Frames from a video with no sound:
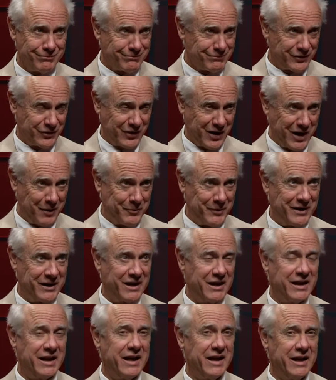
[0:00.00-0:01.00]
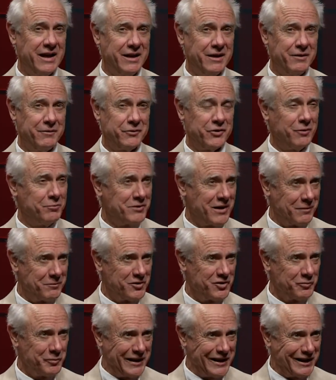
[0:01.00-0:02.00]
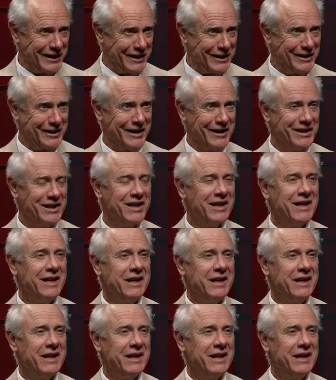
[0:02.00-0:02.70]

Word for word: stopping and sometimes speeding right.